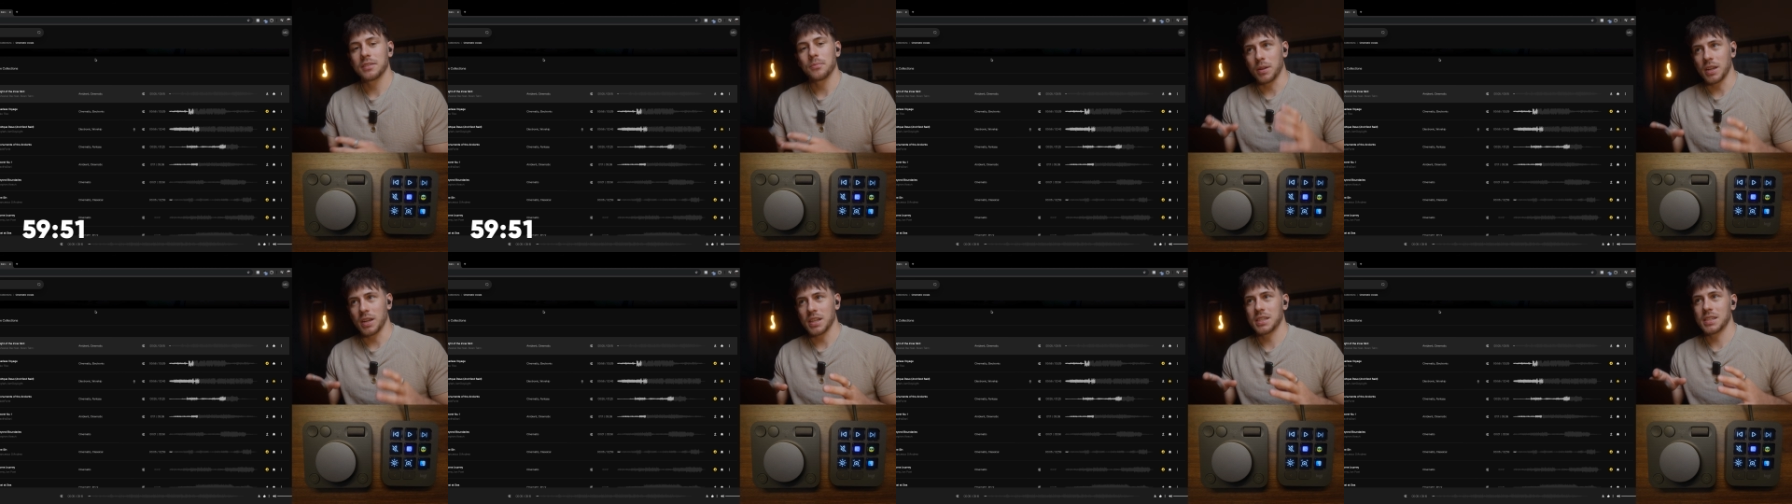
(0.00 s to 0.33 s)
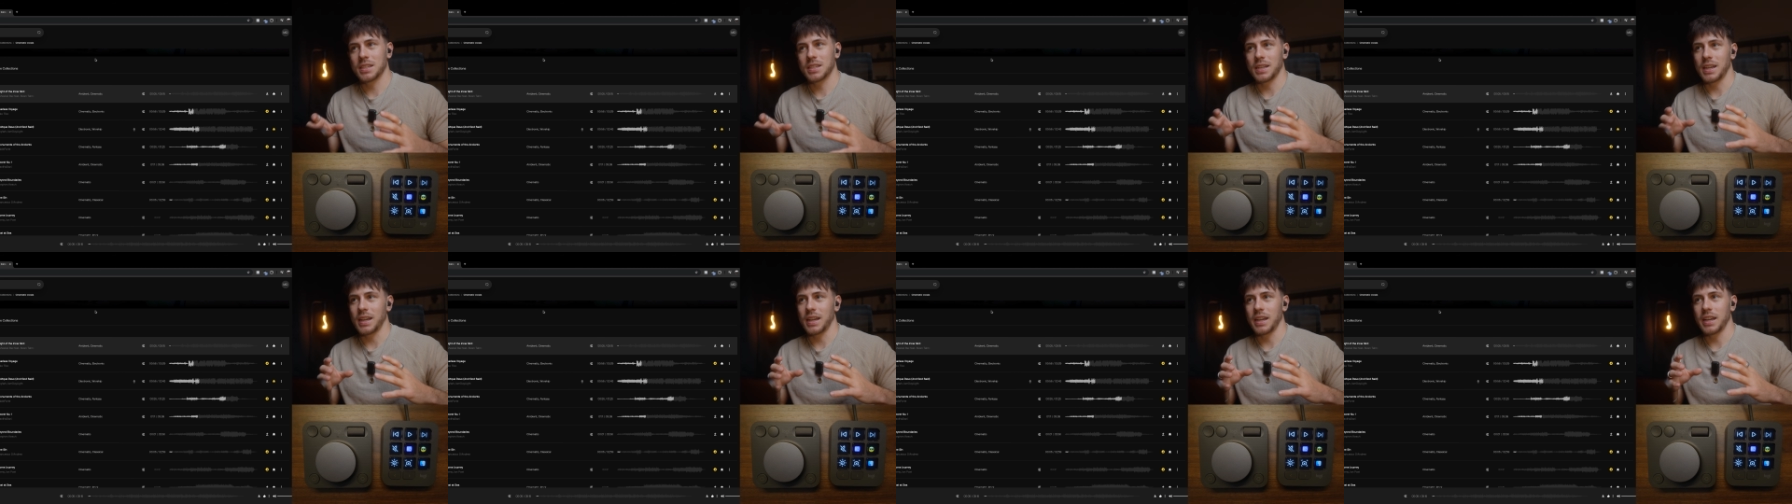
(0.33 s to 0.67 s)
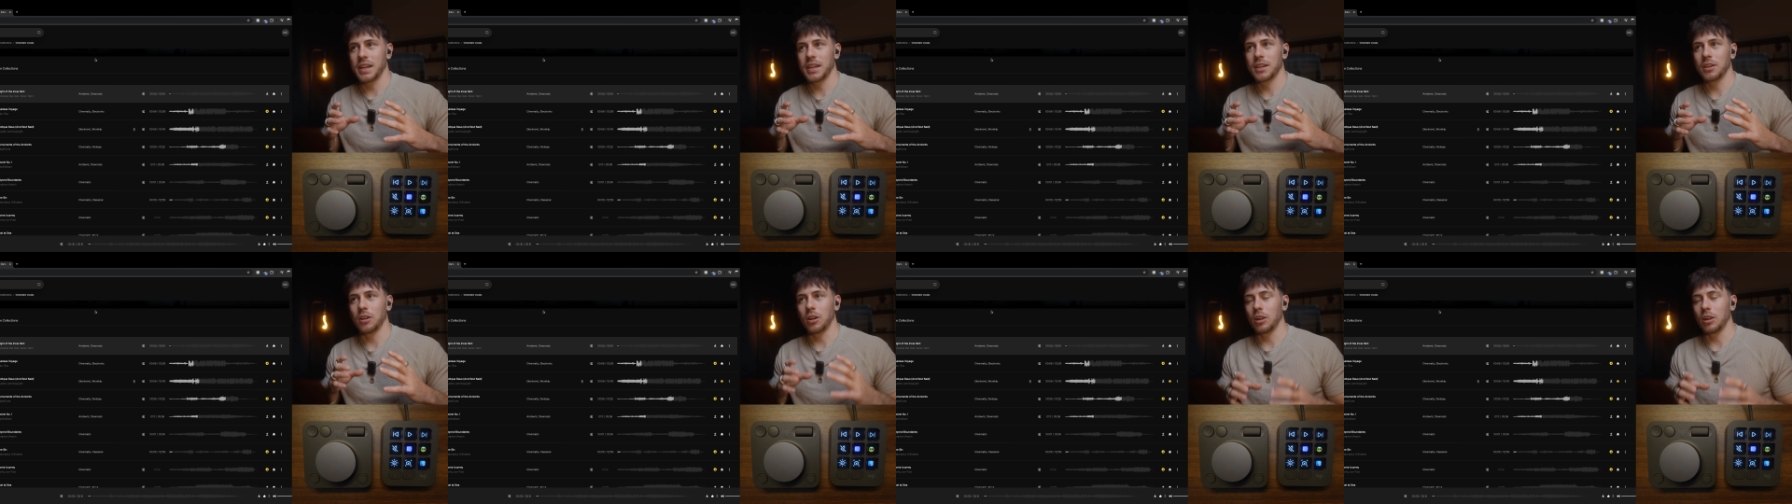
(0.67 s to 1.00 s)
but
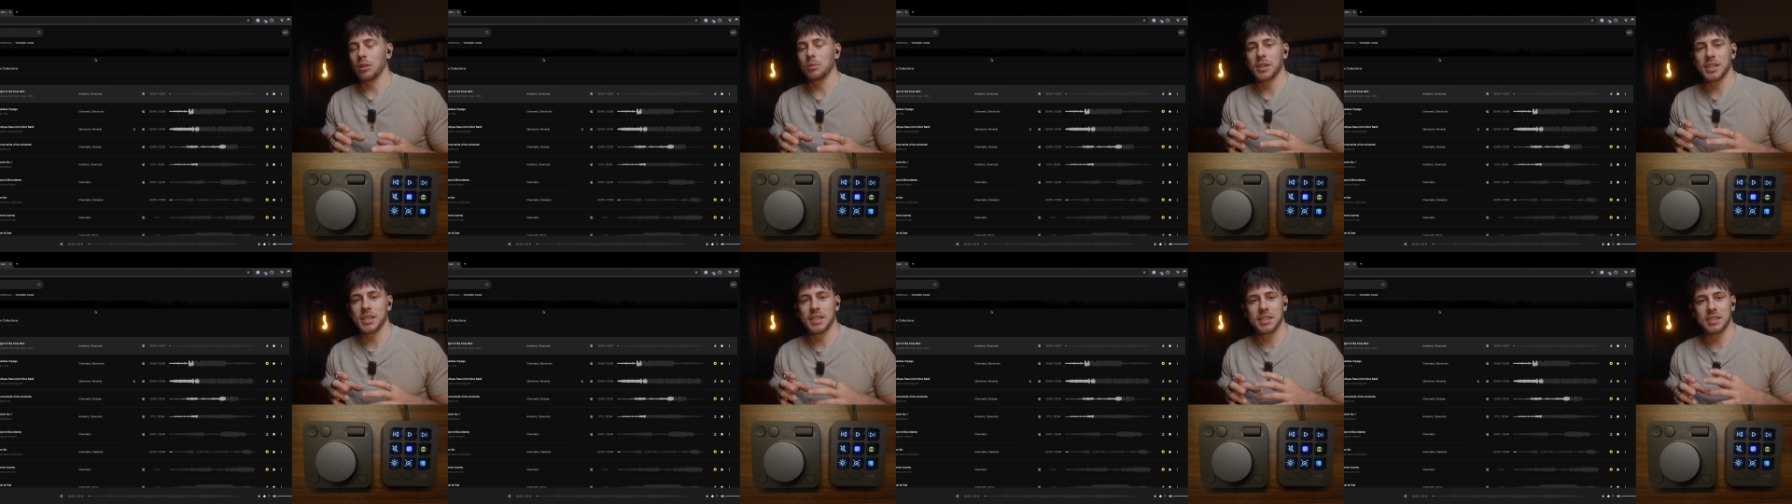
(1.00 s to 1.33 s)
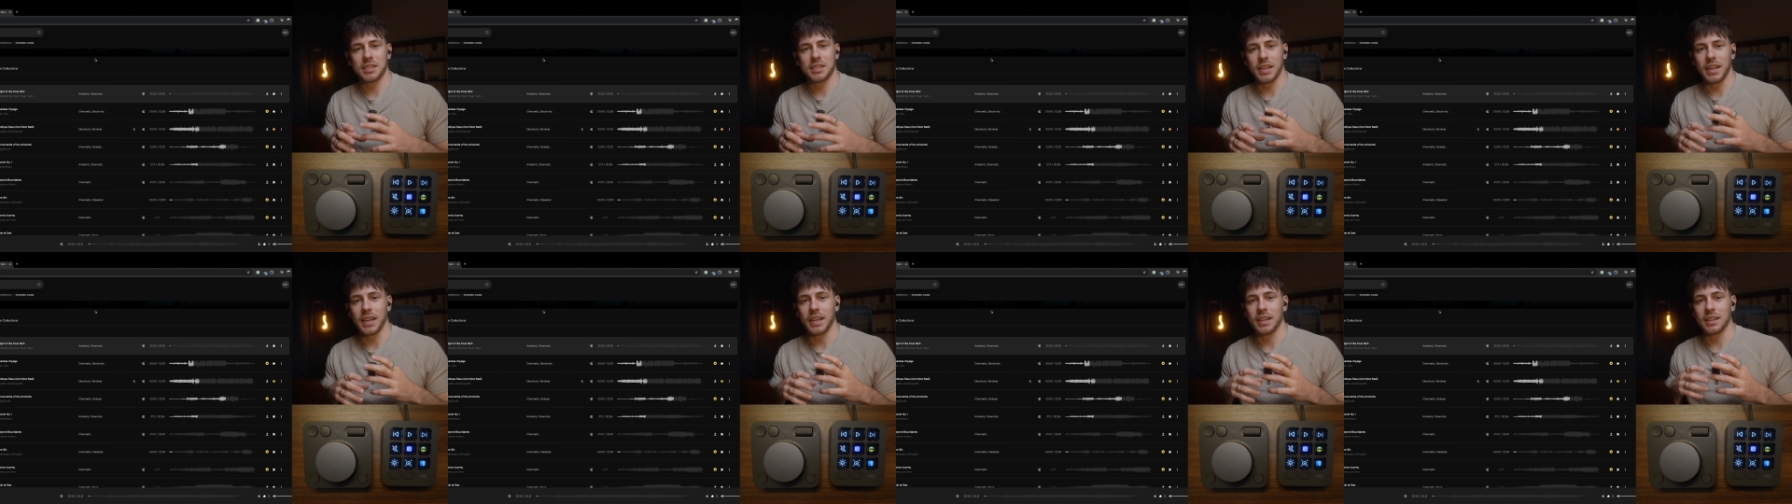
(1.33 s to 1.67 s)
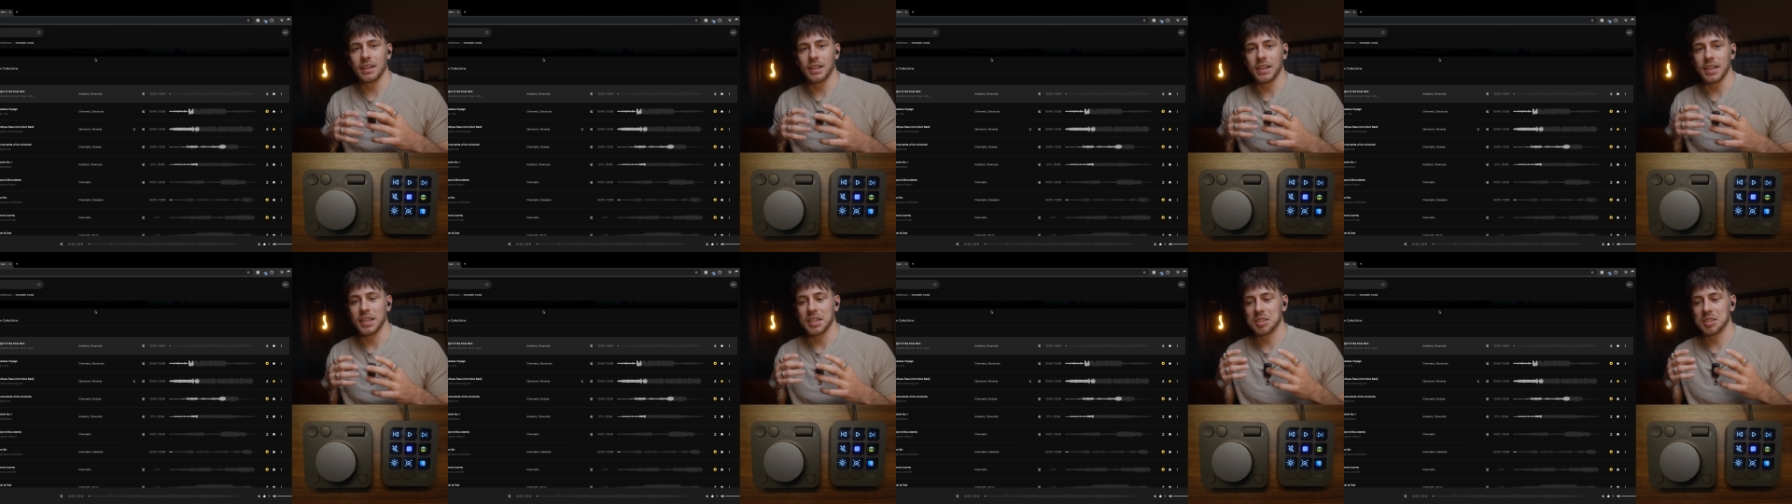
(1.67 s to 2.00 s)
I always take
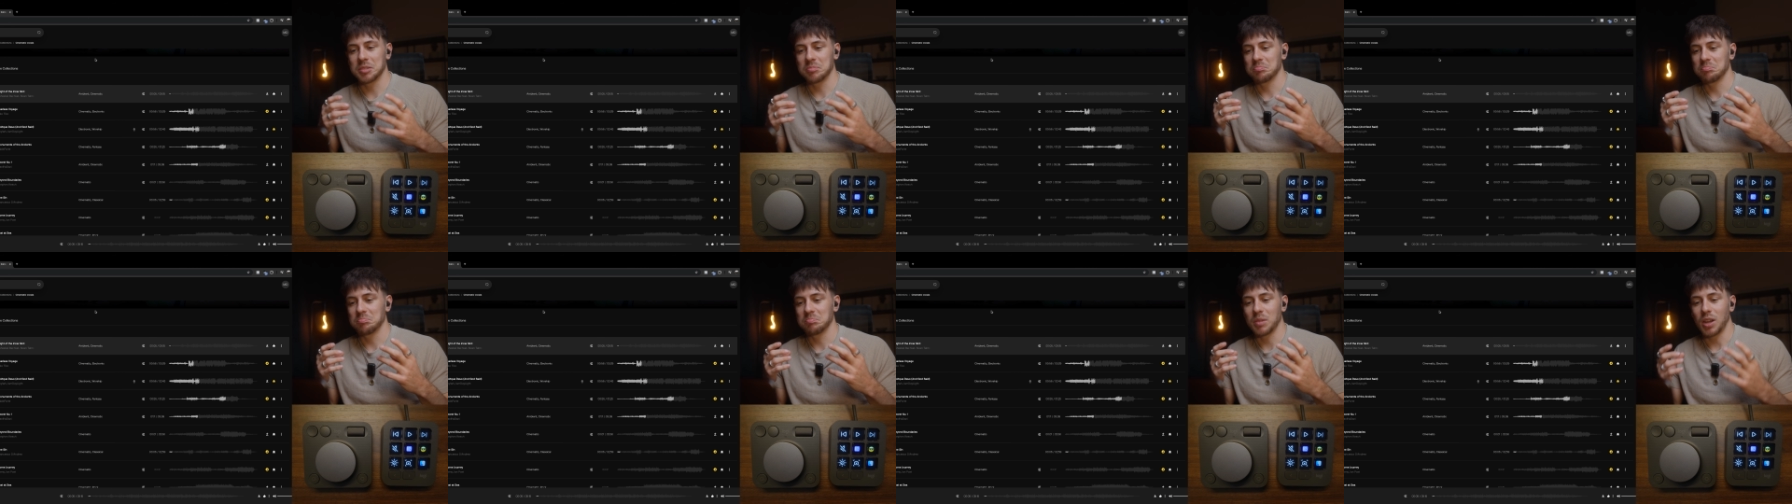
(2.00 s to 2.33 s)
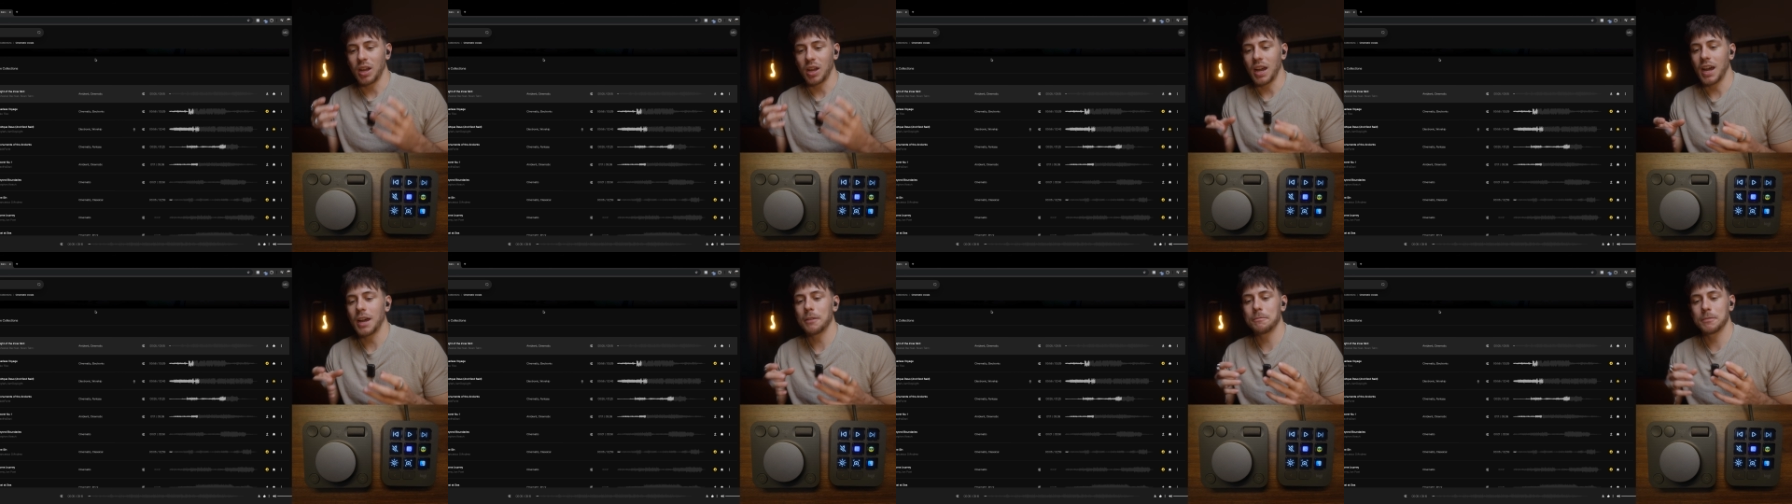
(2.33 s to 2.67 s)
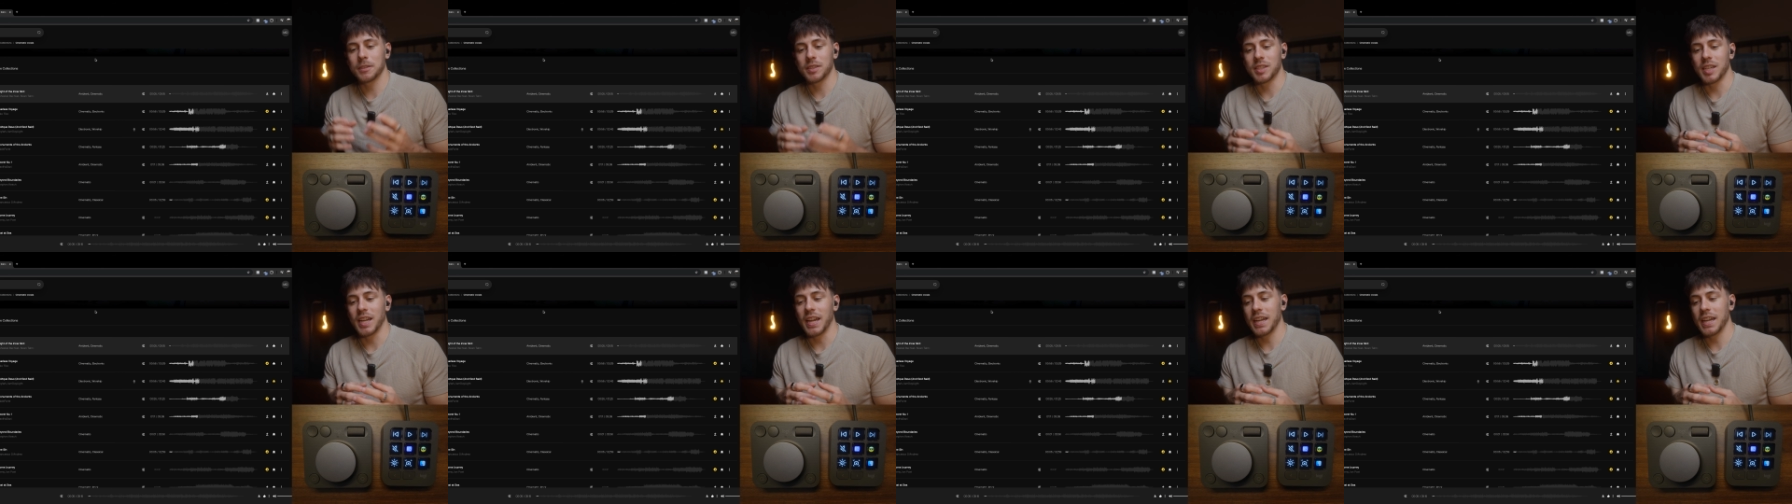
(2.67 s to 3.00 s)
like half a
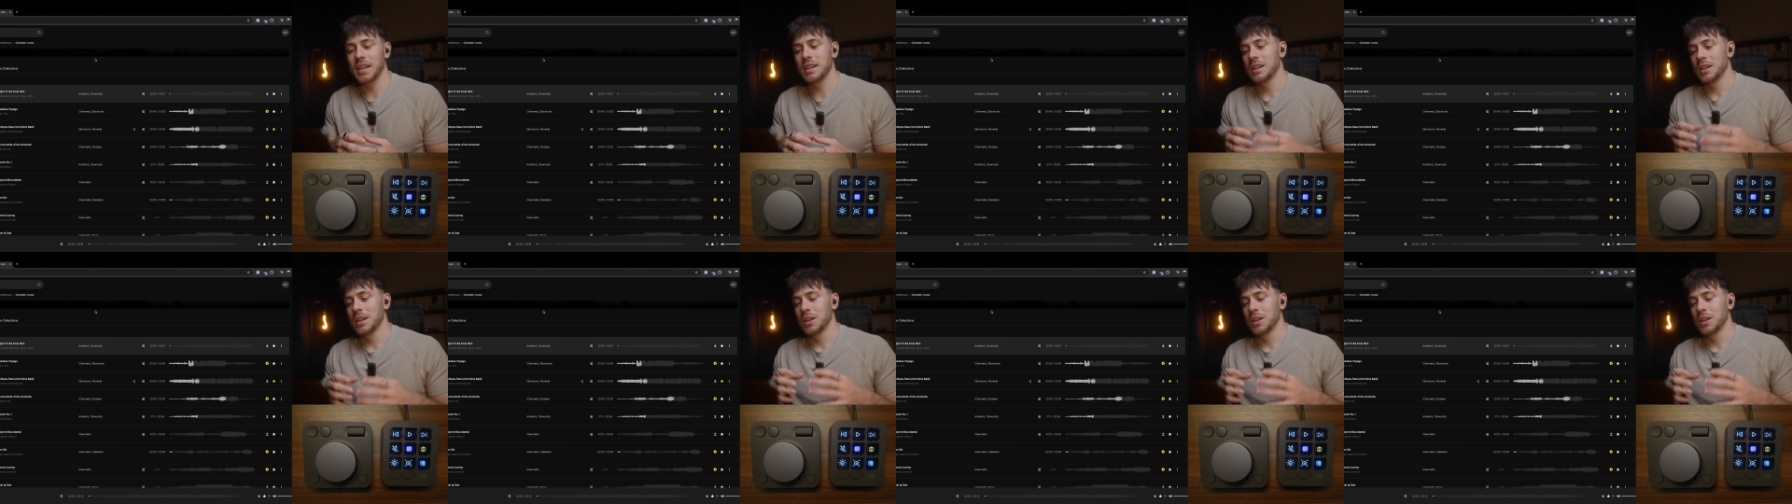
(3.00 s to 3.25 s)
day